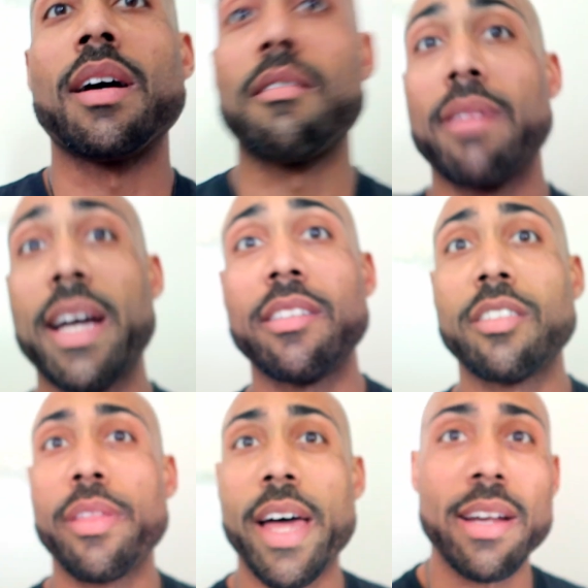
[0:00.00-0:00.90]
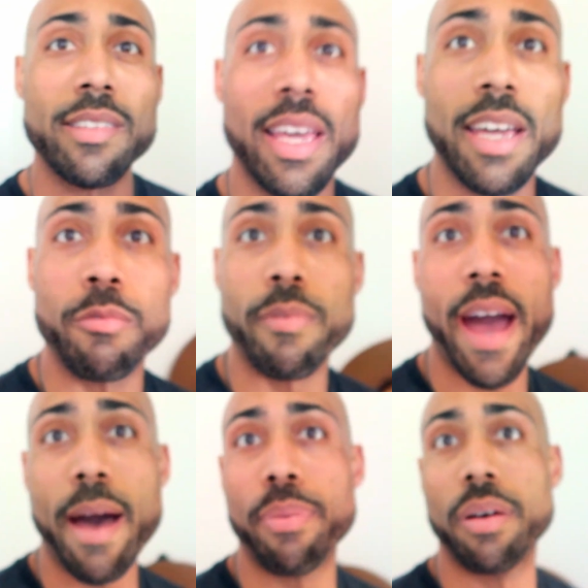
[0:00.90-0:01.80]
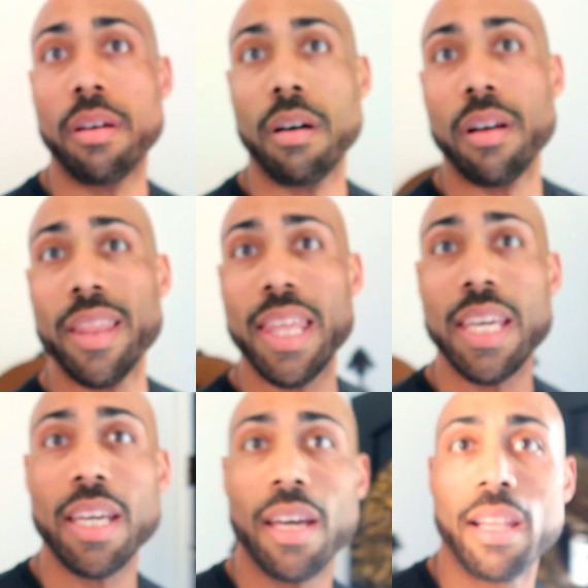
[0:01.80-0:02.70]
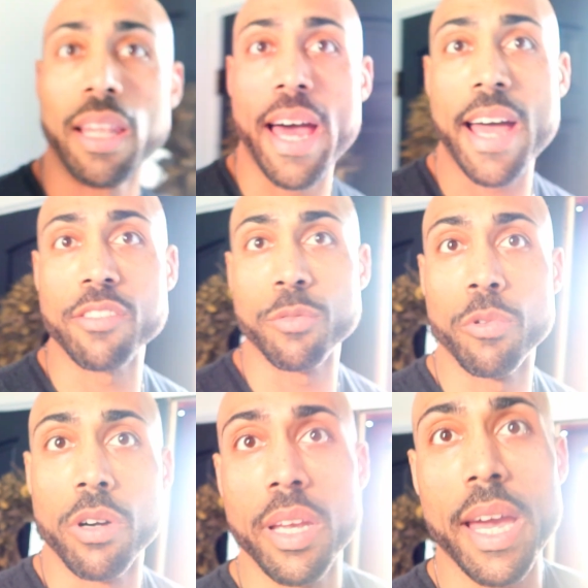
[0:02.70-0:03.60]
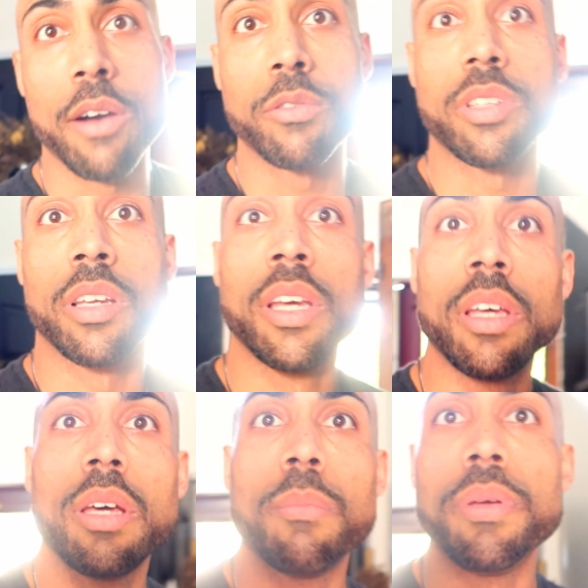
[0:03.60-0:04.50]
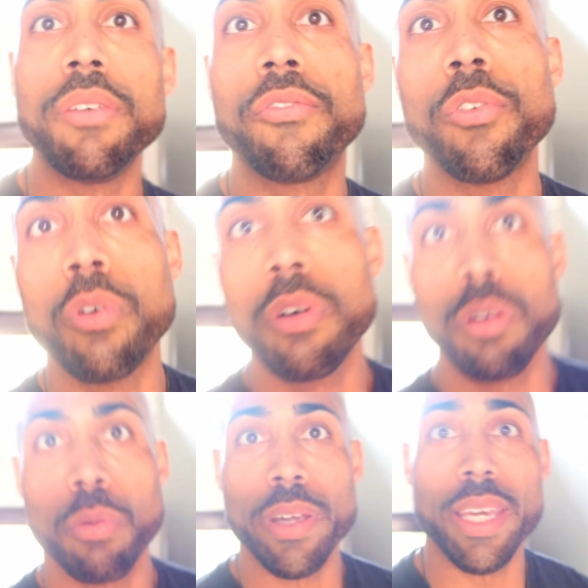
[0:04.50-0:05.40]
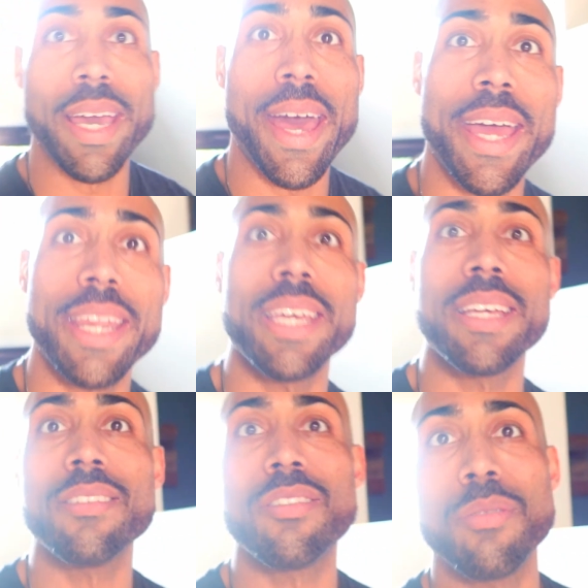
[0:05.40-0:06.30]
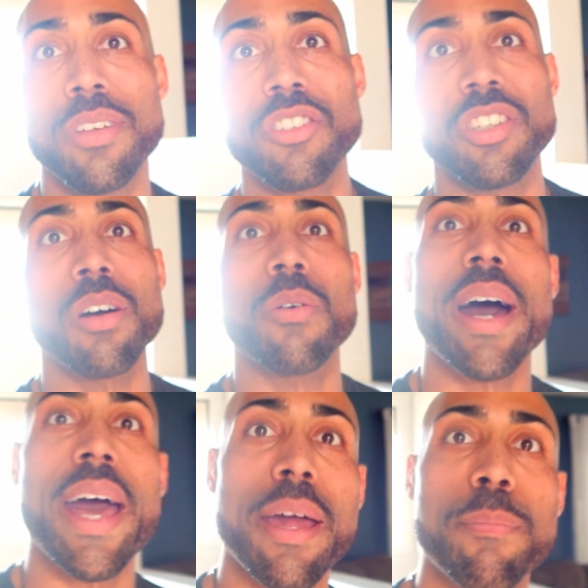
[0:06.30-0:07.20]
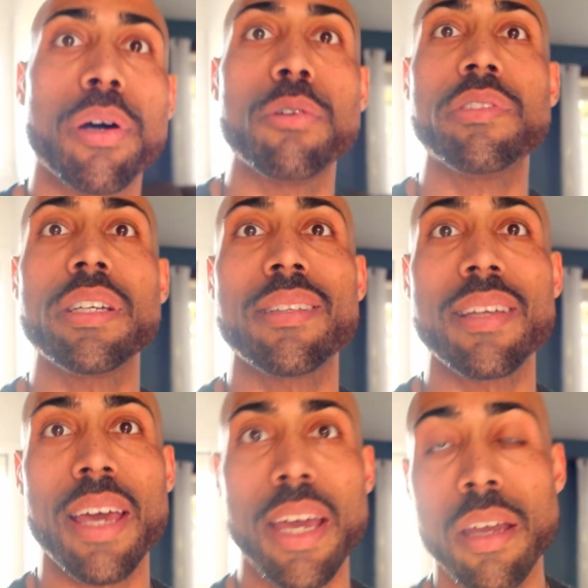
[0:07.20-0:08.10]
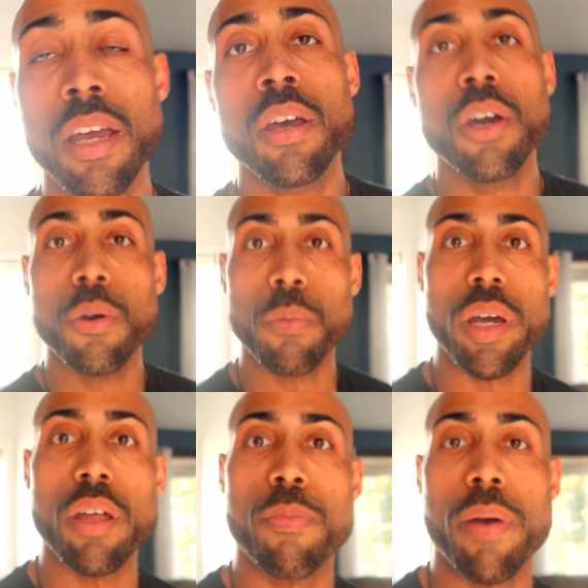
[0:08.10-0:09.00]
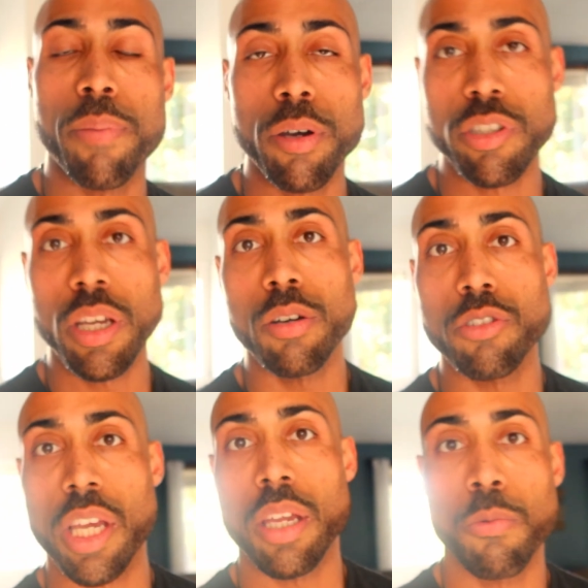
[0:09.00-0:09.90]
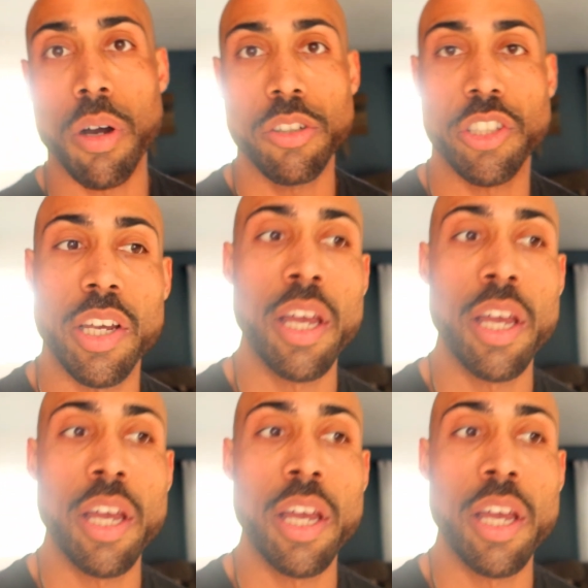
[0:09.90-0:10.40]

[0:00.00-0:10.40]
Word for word: All right, so that is a wrap on the last workout before we head into the show. I had posing today with my posing coach, Kenny Walsh,